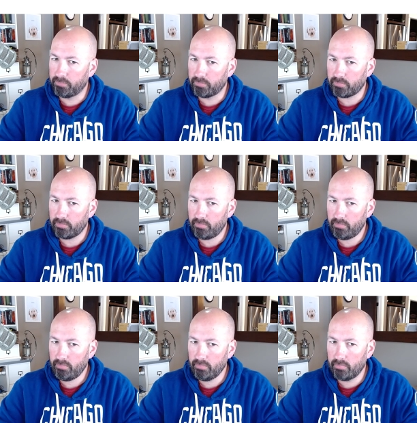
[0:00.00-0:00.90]

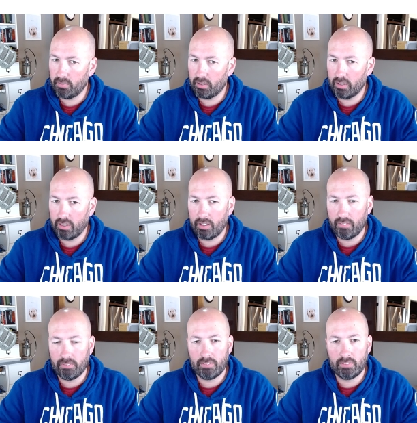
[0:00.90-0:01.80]

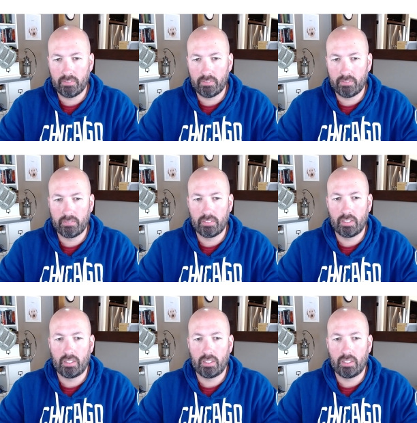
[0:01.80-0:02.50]
No one is speaking in this clip.